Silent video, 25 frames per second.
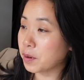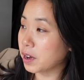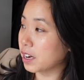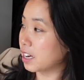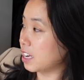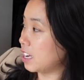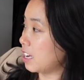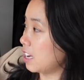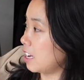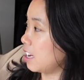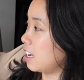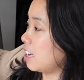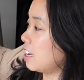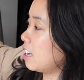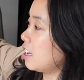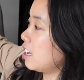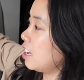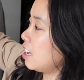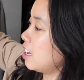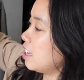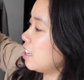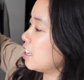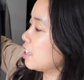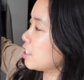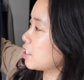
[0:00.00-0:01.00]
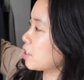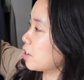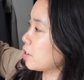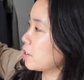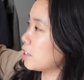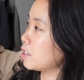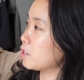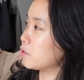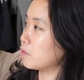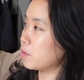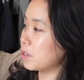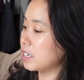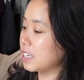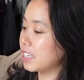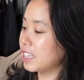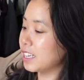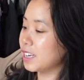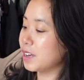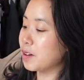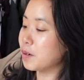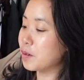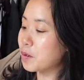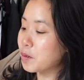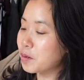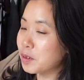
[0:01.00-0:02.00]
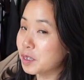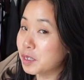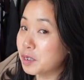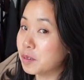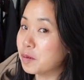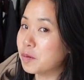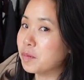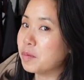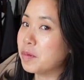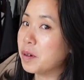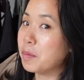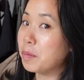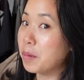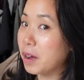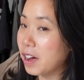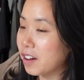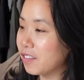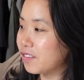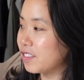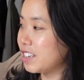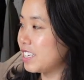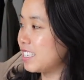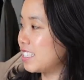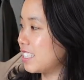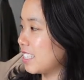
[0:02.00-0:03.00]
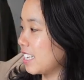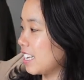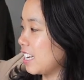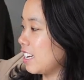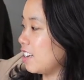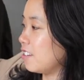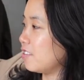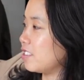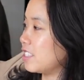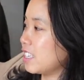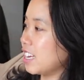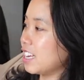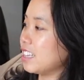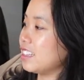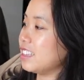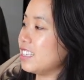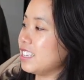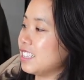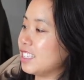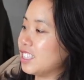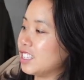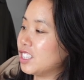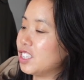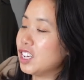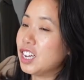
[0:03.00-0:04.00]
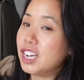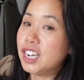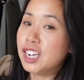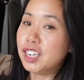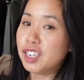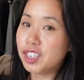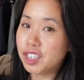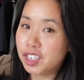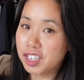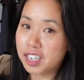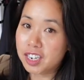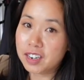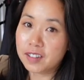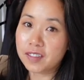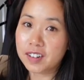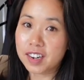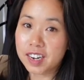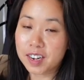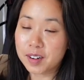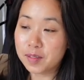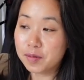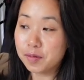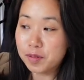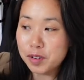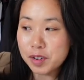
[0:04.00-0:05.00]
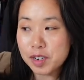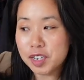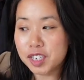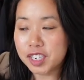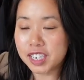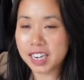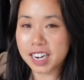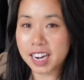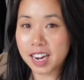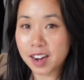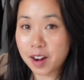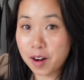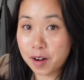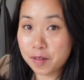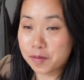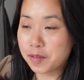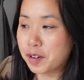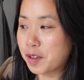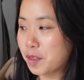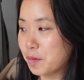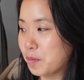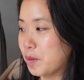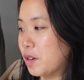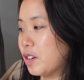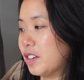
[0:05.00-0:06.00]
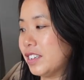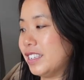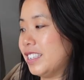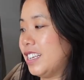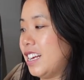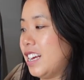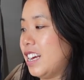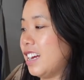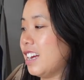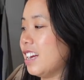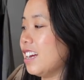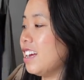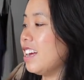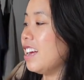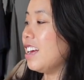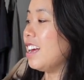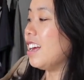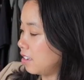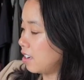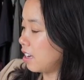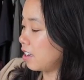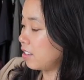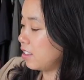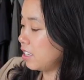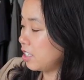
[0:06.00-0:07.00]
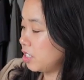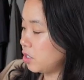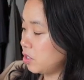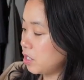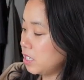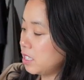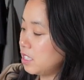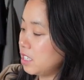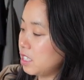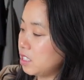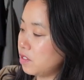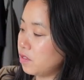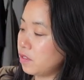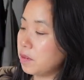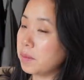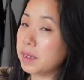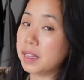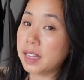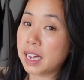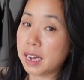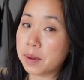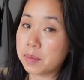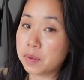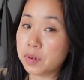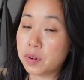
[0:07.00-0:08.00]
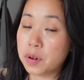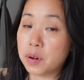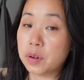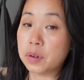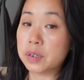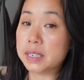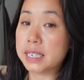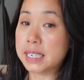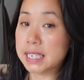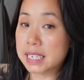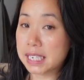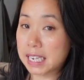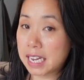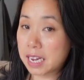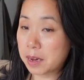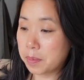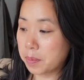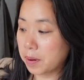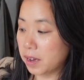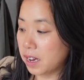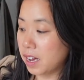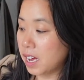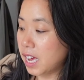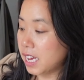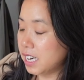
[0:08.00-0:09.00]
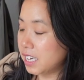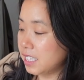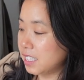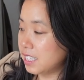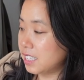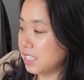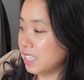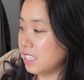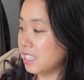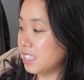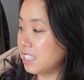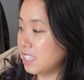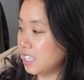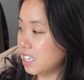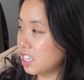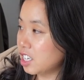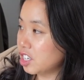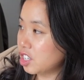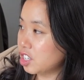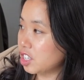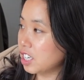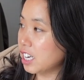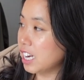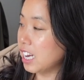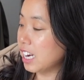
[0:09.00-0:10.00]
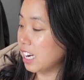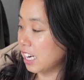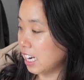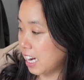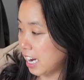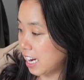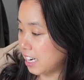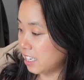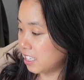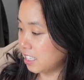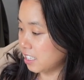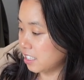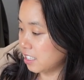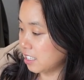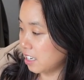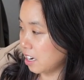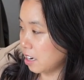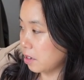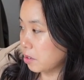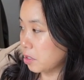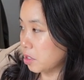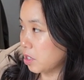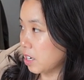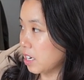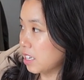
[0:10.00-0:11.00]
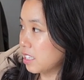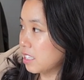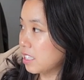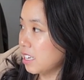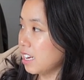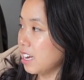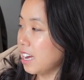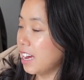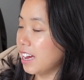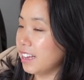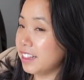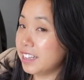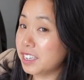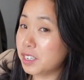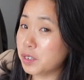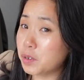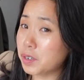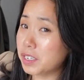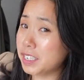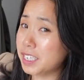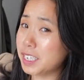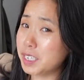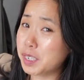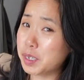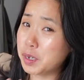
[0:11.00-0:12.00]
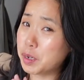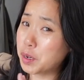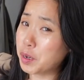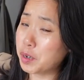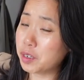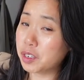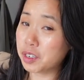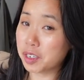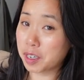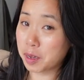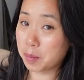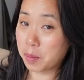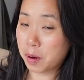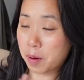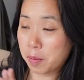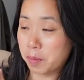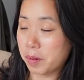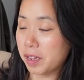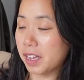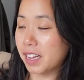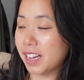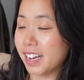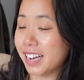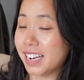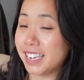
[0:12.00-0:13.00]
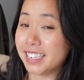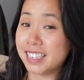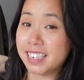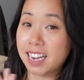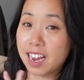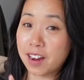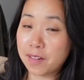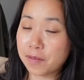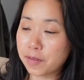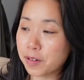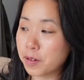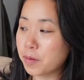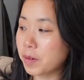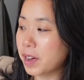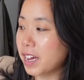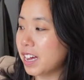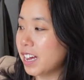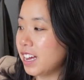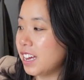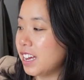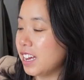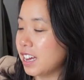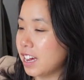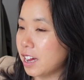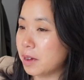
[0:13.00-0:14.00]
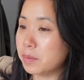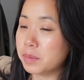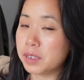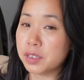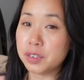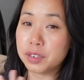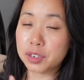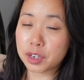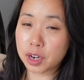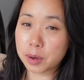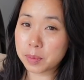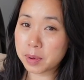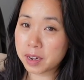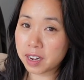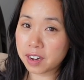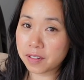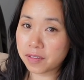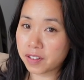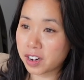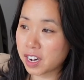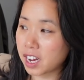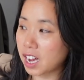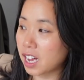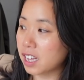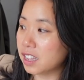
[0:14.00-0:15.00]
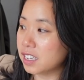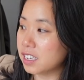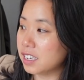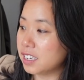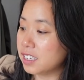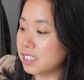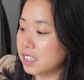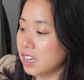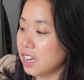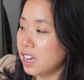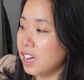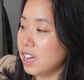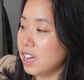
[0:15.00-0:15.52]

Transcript: one here that's got these really awesome puffy sleeves and this shearing ruching over at the bodice here. Now, this dress is from a label called Sleeper, and it's their signature Atlanta style dress. And this dress is hugely popular. It's everywhere. It comes in so many different colors.